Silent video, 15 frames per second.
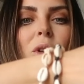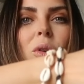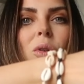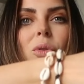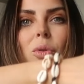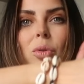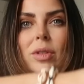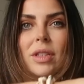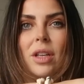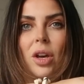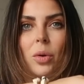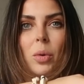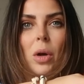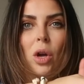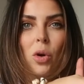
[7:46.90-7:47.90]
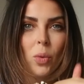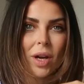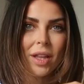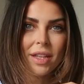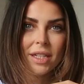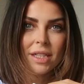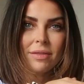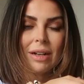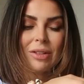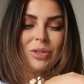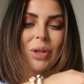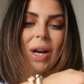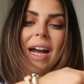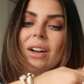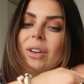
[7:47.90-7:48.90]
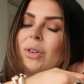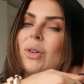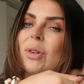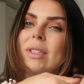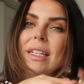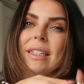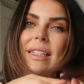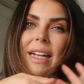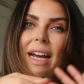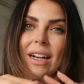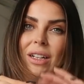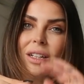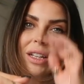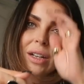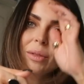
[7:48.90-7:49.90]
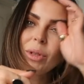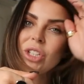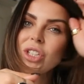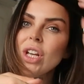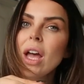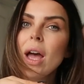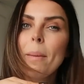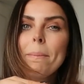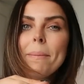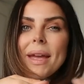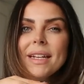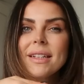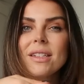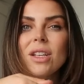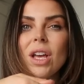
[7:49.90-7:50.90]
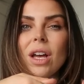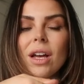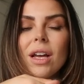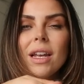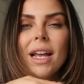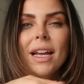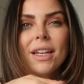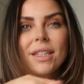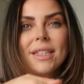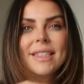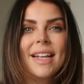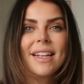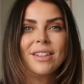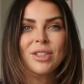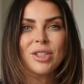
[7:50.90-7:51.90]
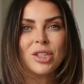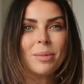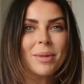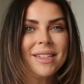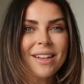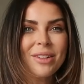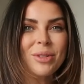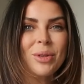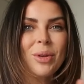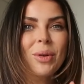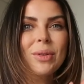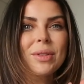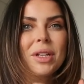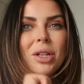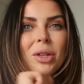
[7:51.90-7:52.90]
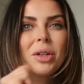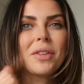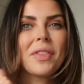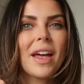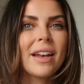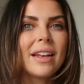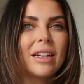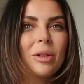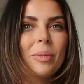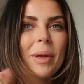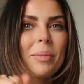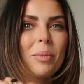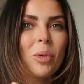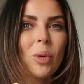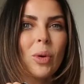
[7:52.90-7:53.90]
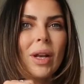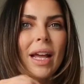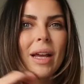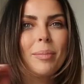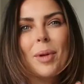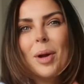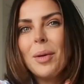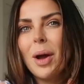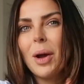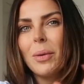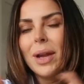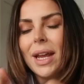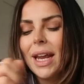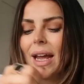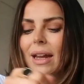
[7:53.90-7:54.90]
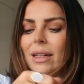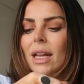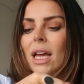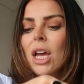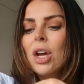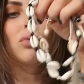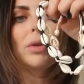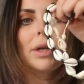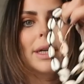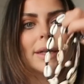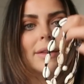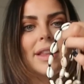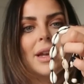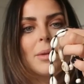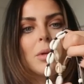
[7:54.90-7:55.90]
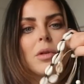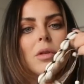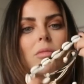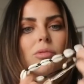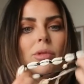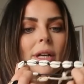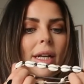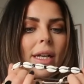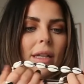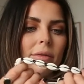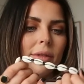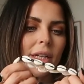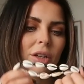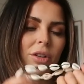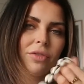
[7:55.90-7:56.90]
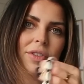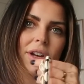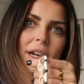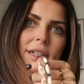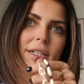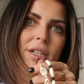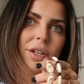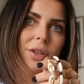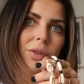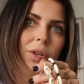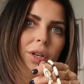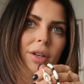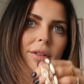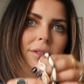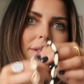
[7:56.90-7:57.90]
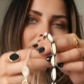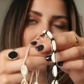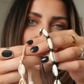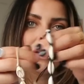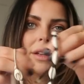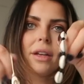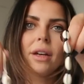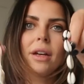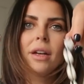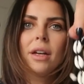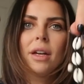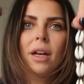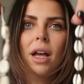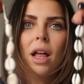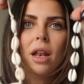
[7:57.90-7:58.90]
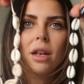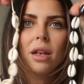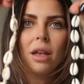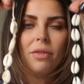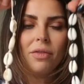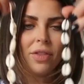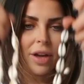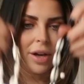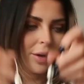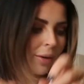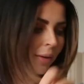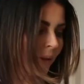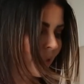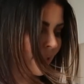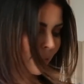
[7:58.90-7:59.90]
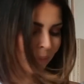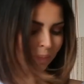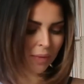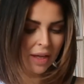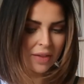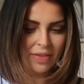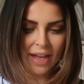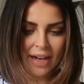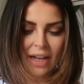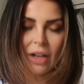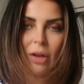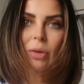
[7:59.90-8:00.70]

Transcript: you could also wear these around your ankles as an anklet, which makes like summer sandals look that little bit more like boho-y, and they were a really good find. I know you girls are gonna love those. Then I